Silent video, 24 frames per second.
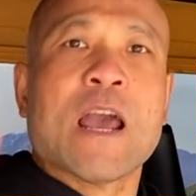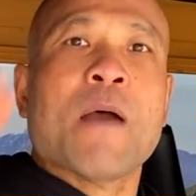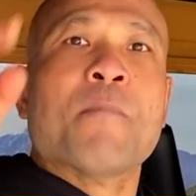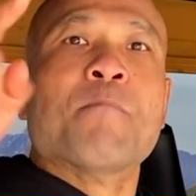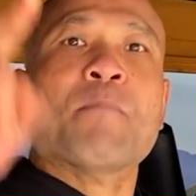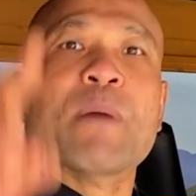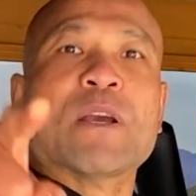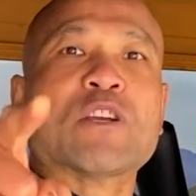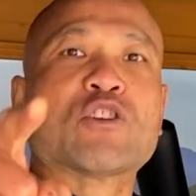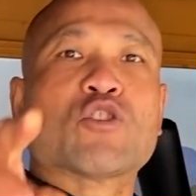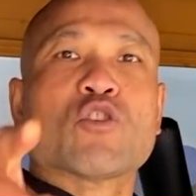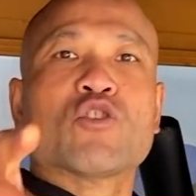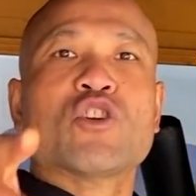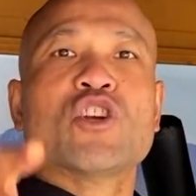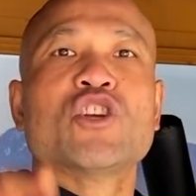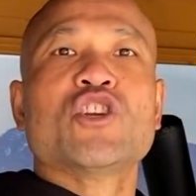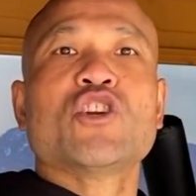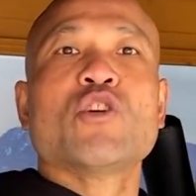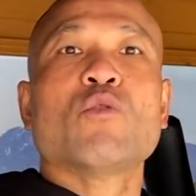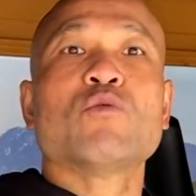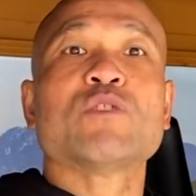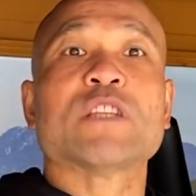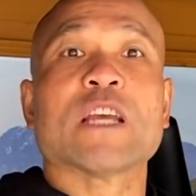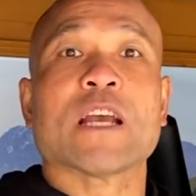Make sure
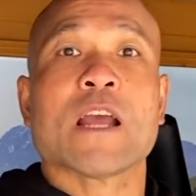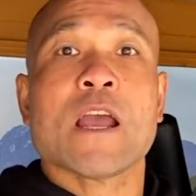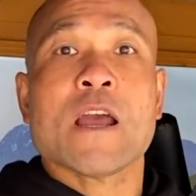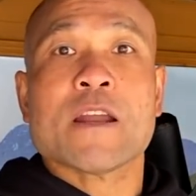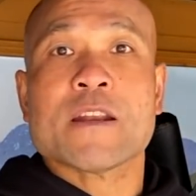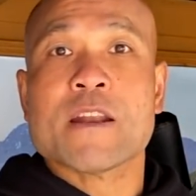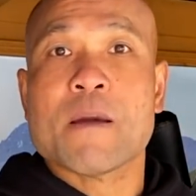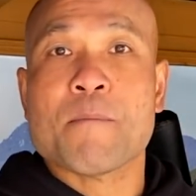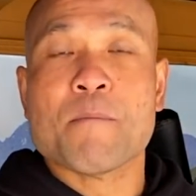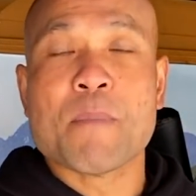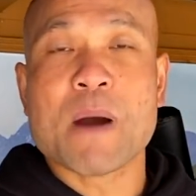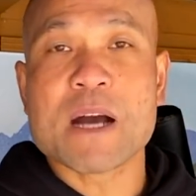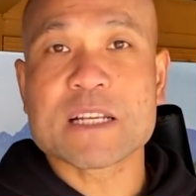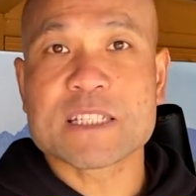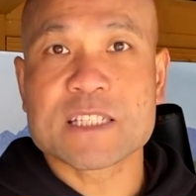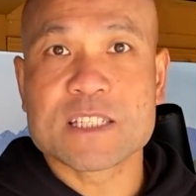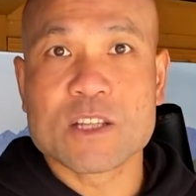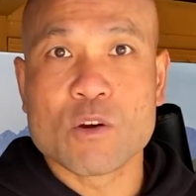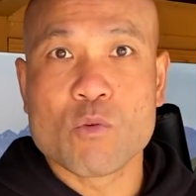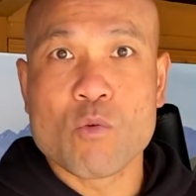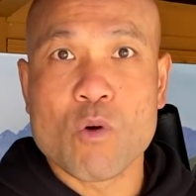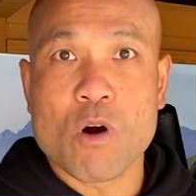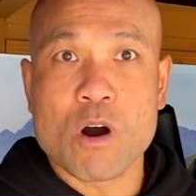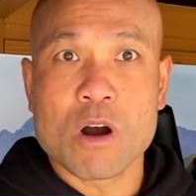you're using the
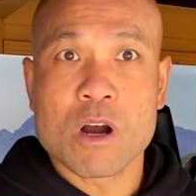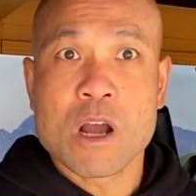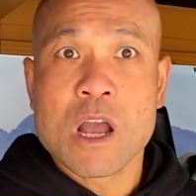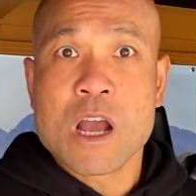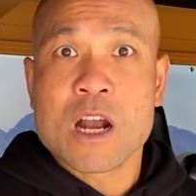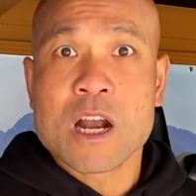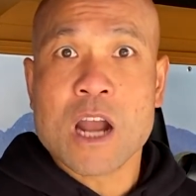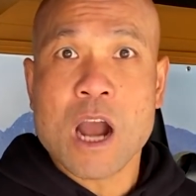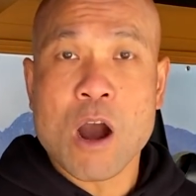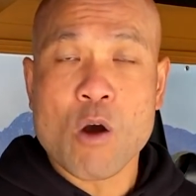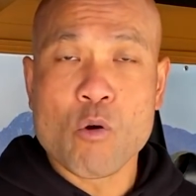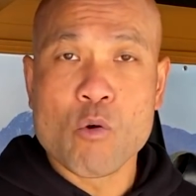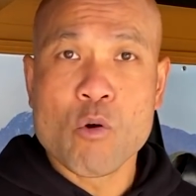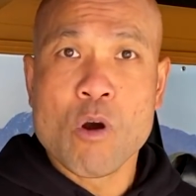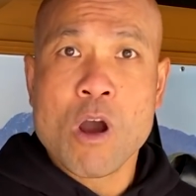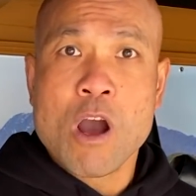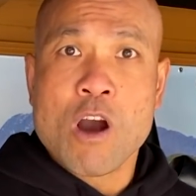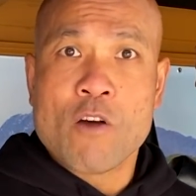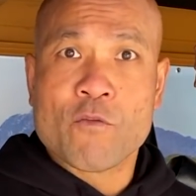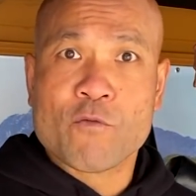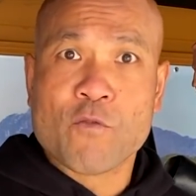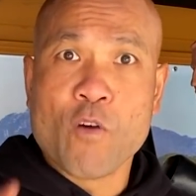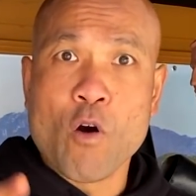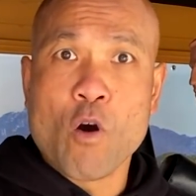Master Wong code
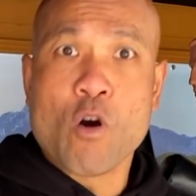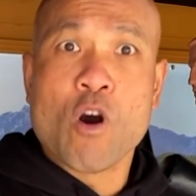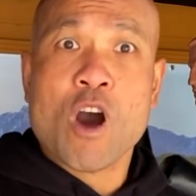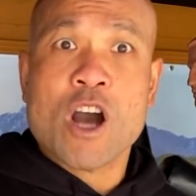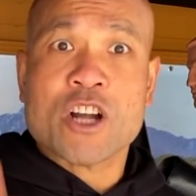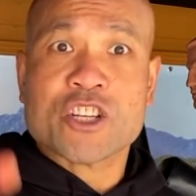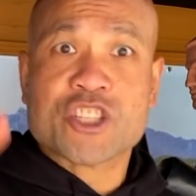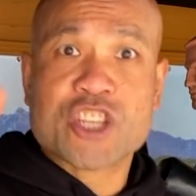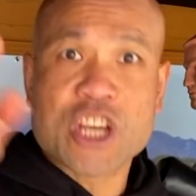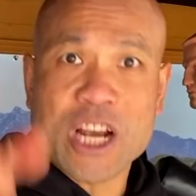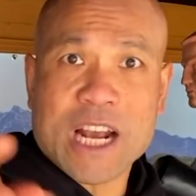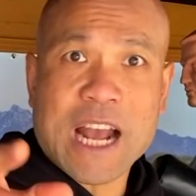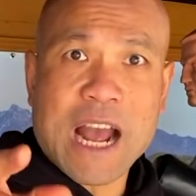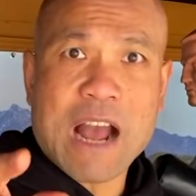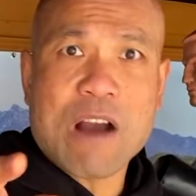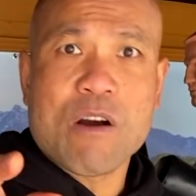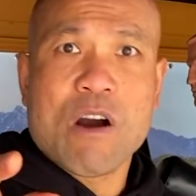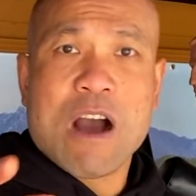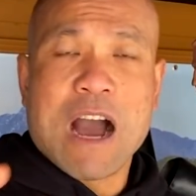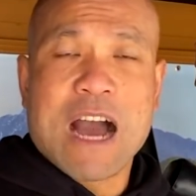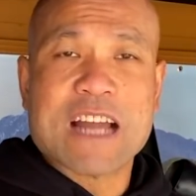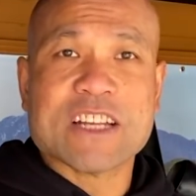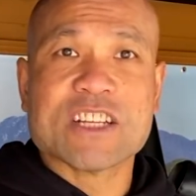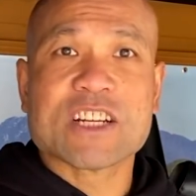for checkout
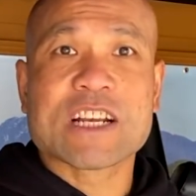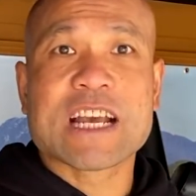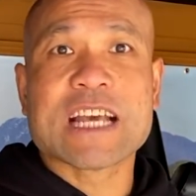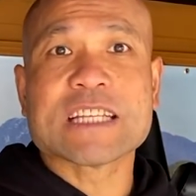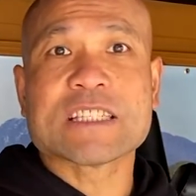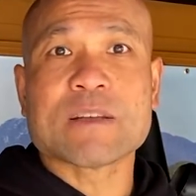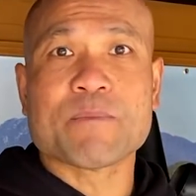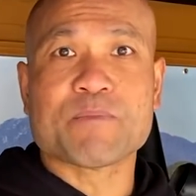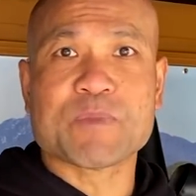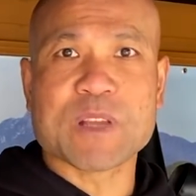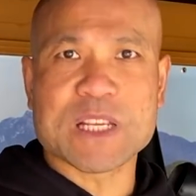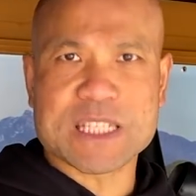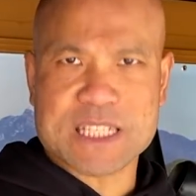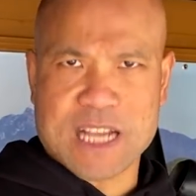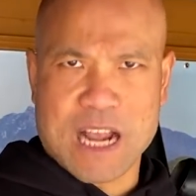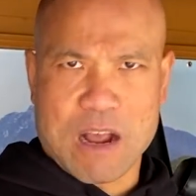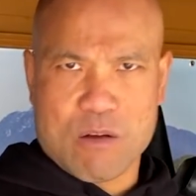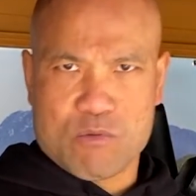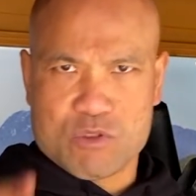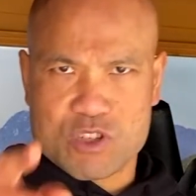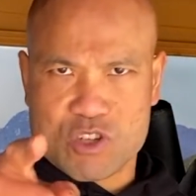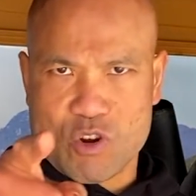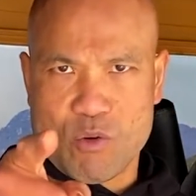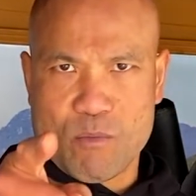and you get some
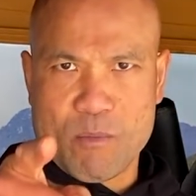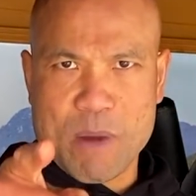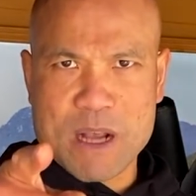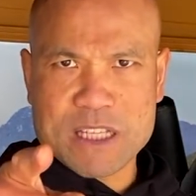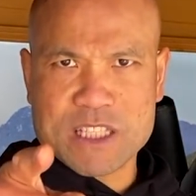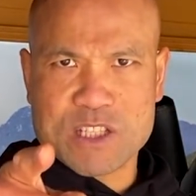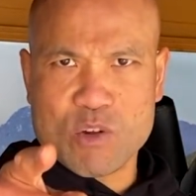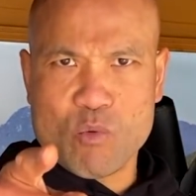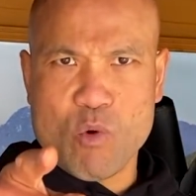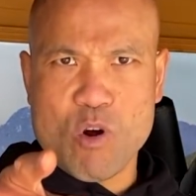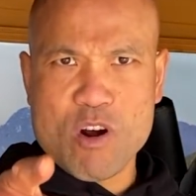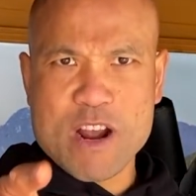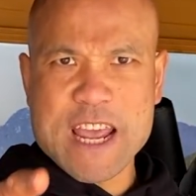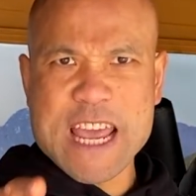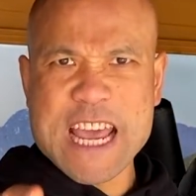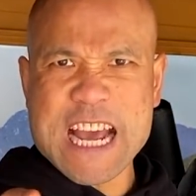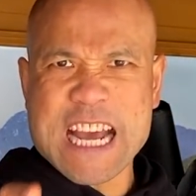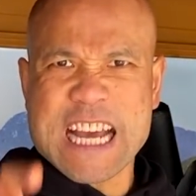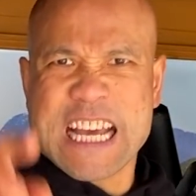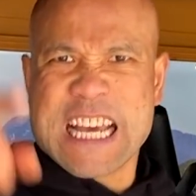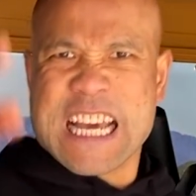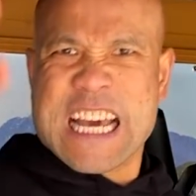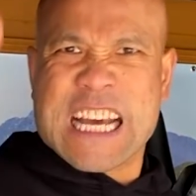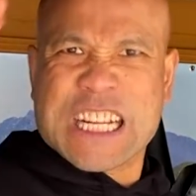discount. So Master Wong
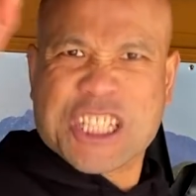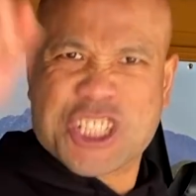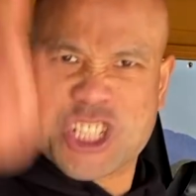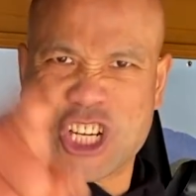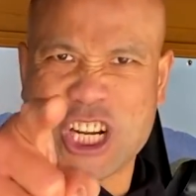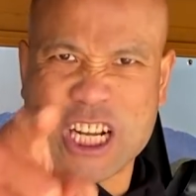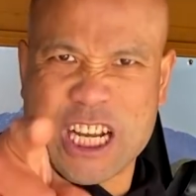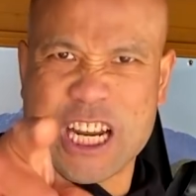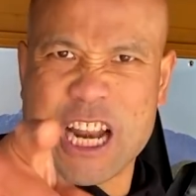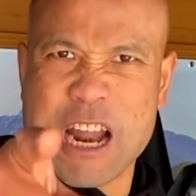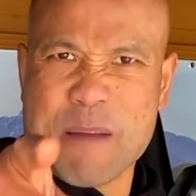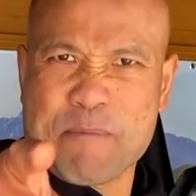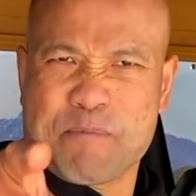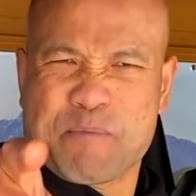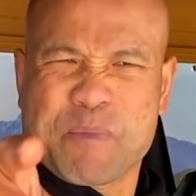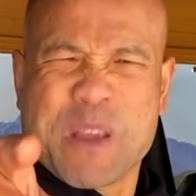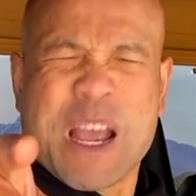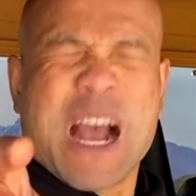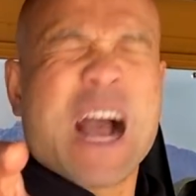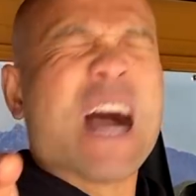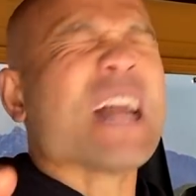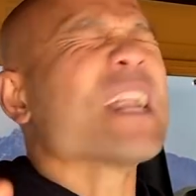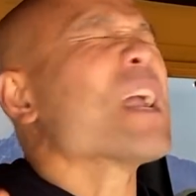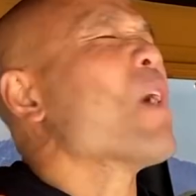here, check it up,
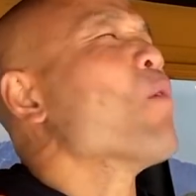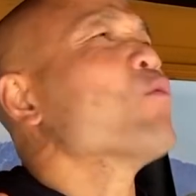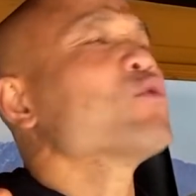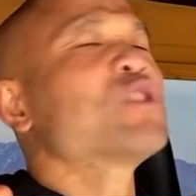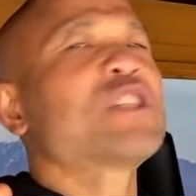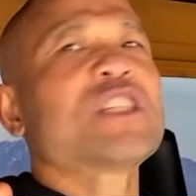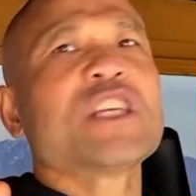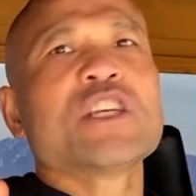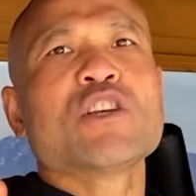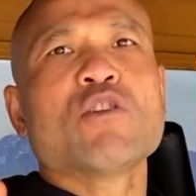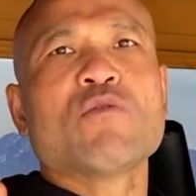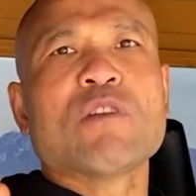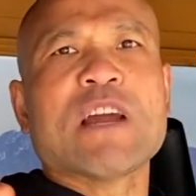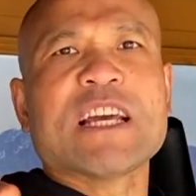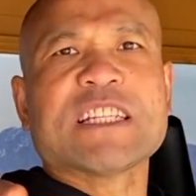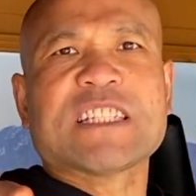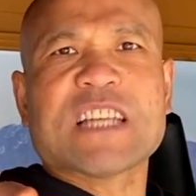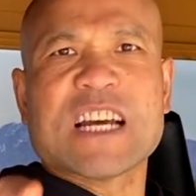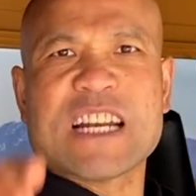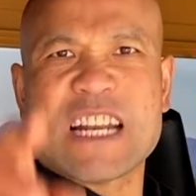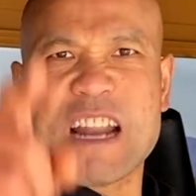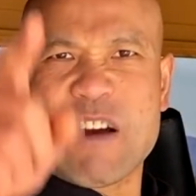and I will see you later.